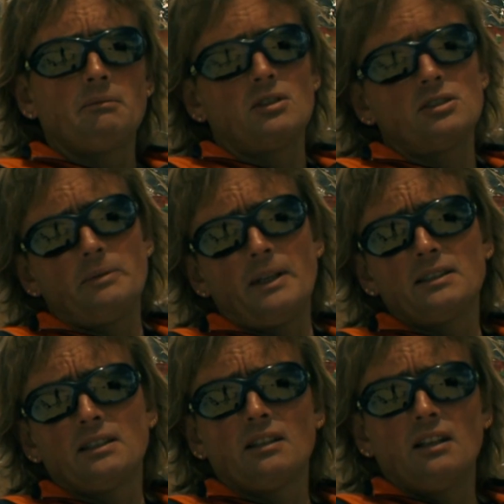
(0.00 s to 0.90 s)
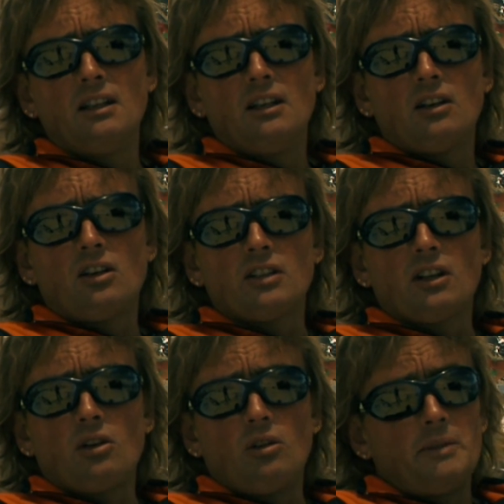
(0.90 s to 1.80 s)
motivated on the
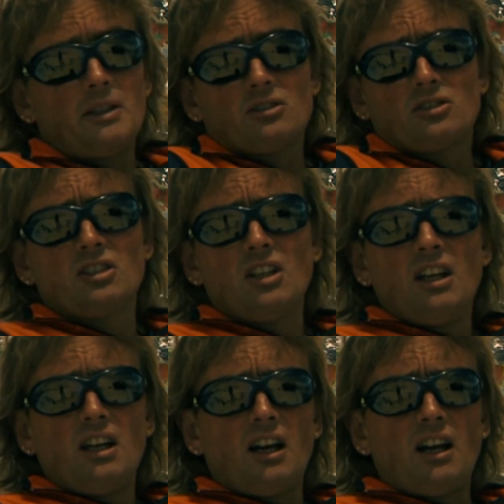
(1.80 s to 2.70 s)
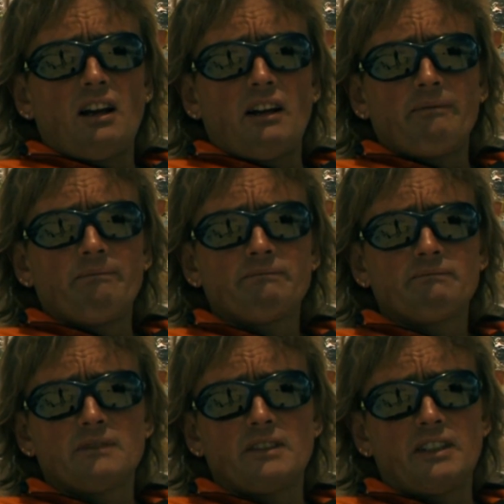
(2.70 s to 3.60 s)
goal, because
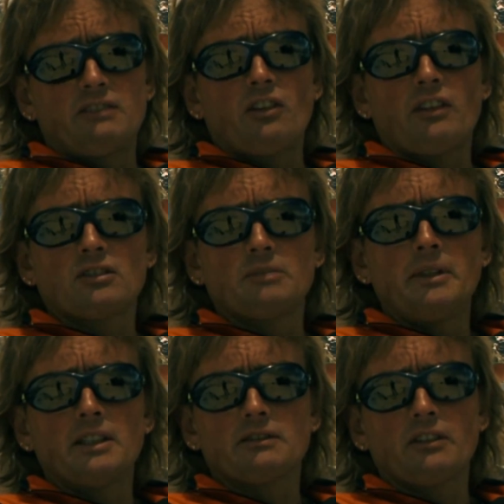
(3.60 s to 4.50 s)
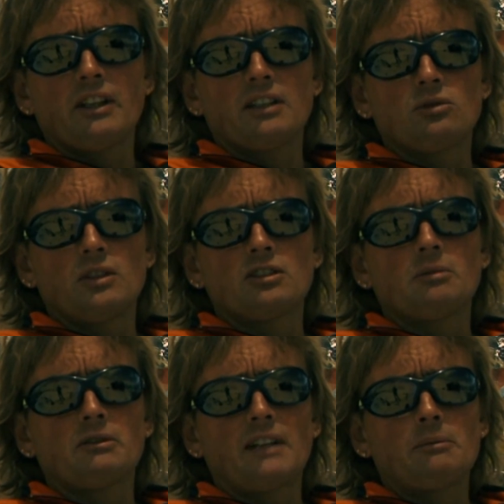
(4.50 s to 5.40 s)
there is 4,000 meters from here to the top
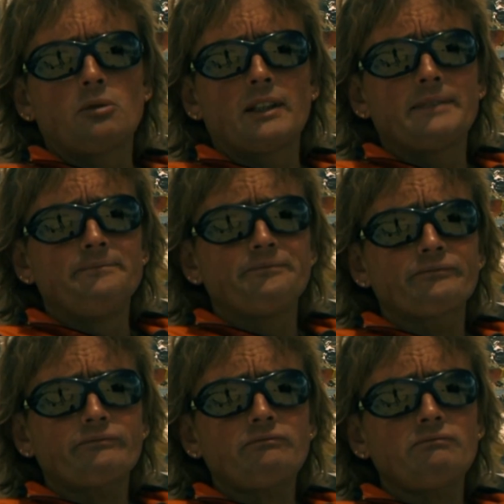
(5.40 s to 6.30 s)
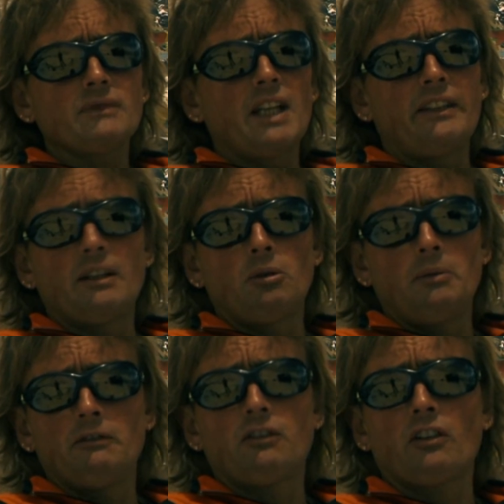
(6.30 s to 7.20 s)
of Annapurna, and there will
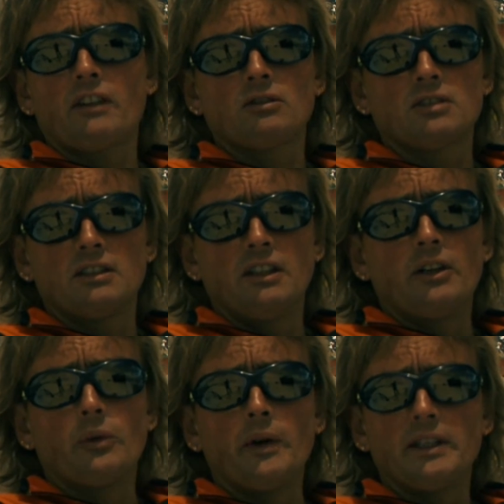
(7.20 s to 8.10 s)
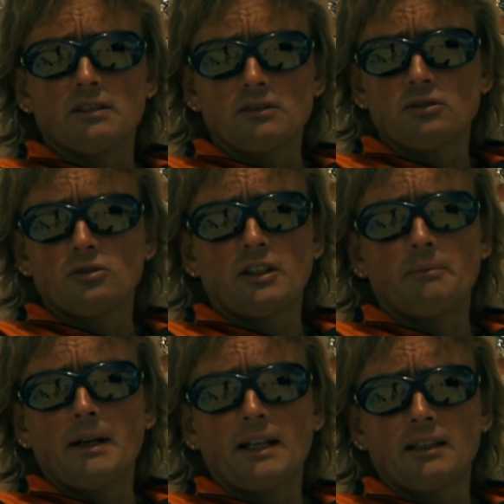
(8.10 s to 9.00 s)
be 4,000 reasons to turn
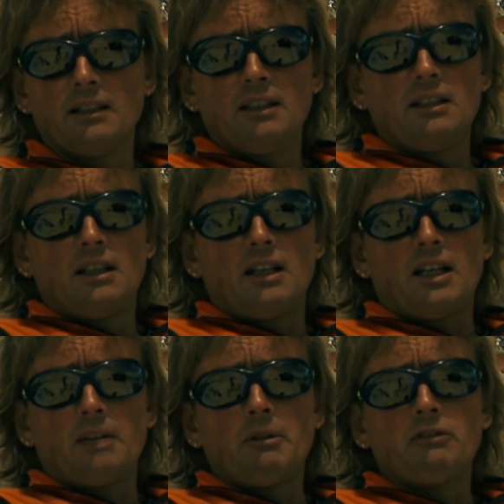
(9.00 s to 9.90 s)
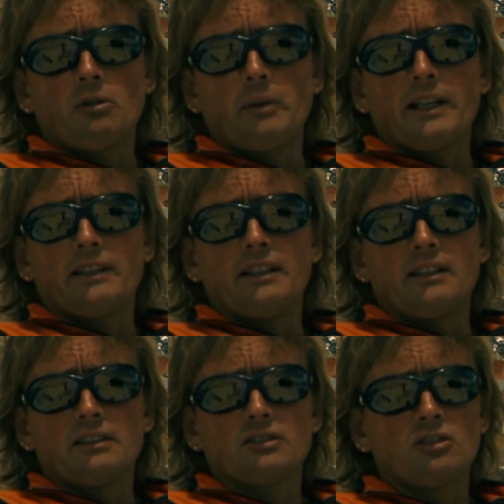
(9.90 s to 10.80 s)
back before we get there.
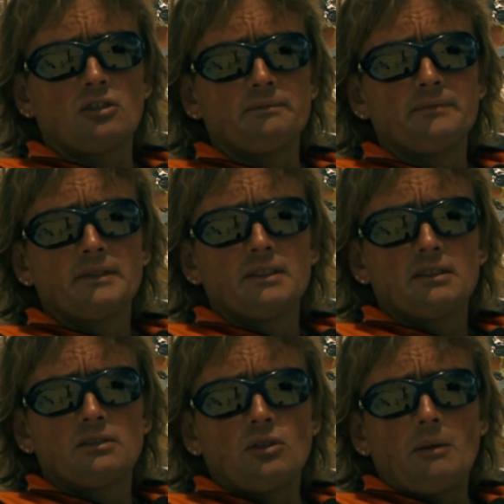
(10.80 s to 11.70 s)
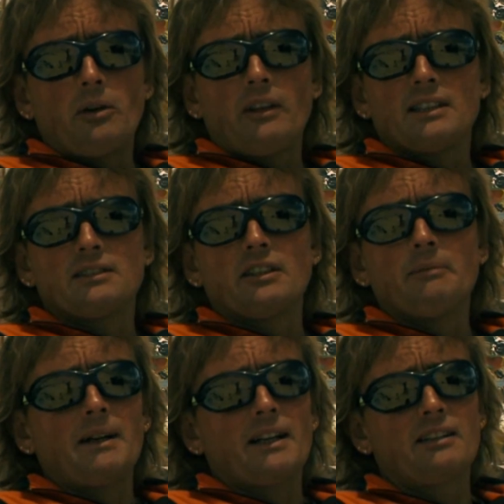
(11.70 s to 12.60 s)
So to avoid that turning
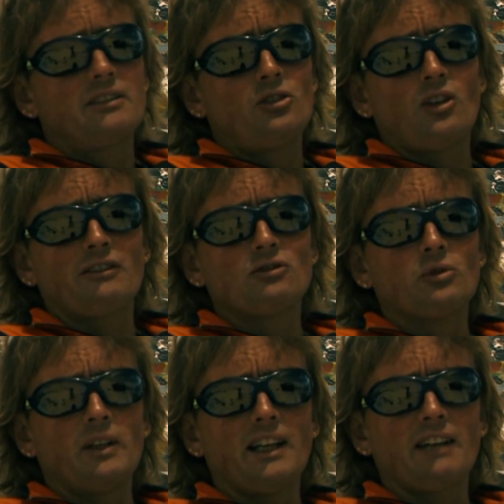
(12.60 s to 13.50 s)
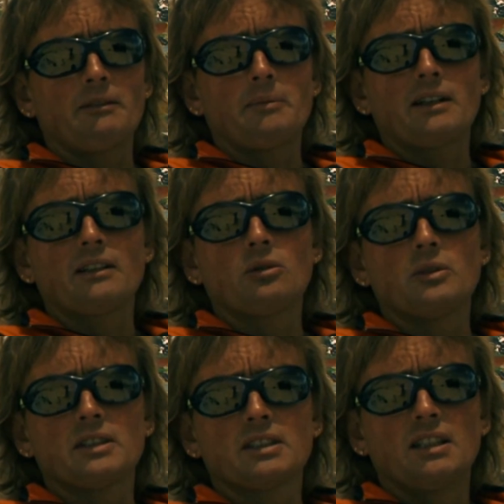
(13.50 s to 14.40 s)
back, you have to really have a partner who
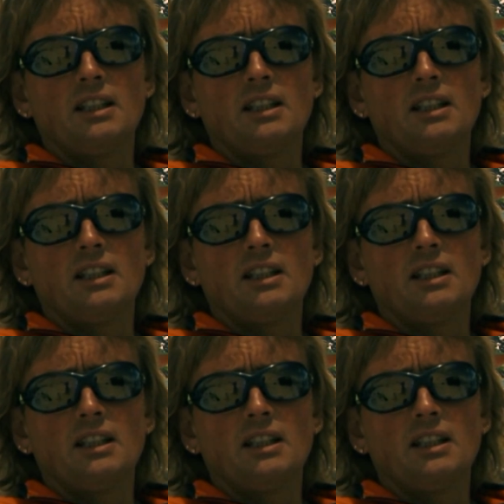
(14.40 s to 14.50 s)
is